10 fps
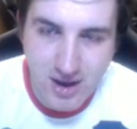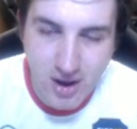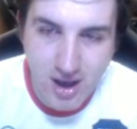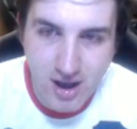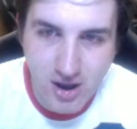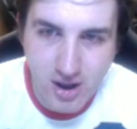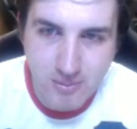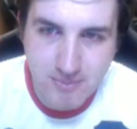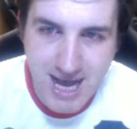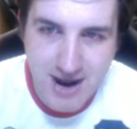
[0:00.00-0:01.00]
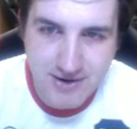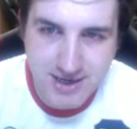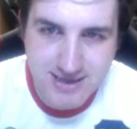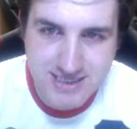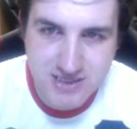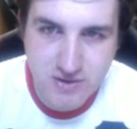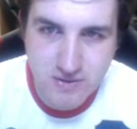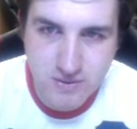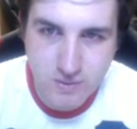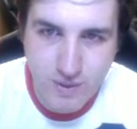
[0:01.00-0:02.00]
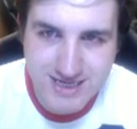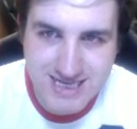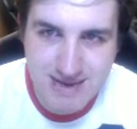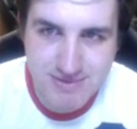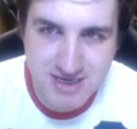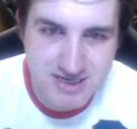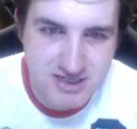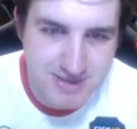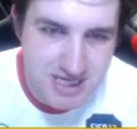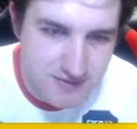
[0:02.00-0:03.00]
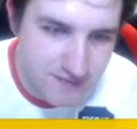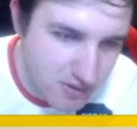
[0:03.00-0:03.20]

Um, how are you guys doing? West Ham signed Jermaine Defoe.